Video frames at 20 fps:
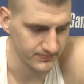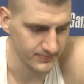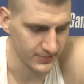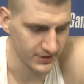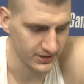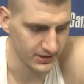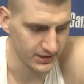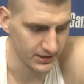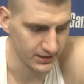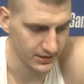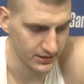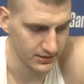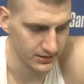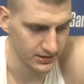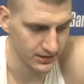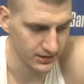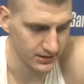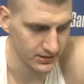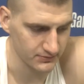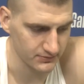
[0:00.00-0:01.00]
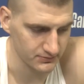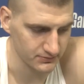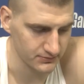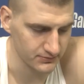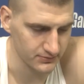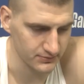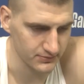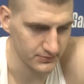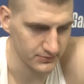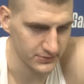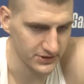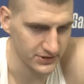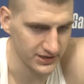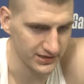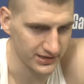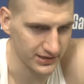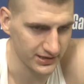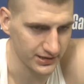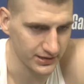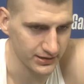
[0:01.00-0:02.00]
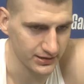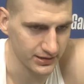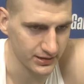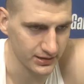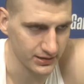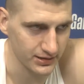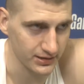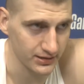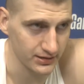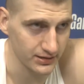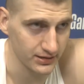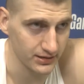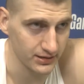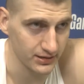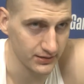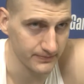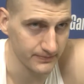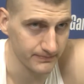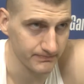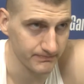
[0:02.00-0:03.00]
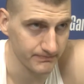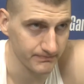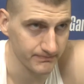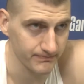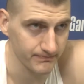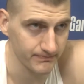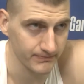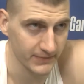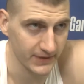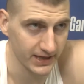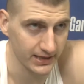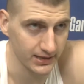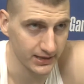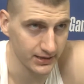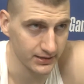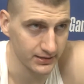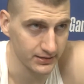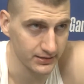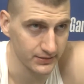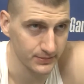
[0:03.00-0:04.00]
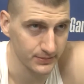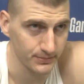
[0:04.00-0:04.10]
I think just the kind of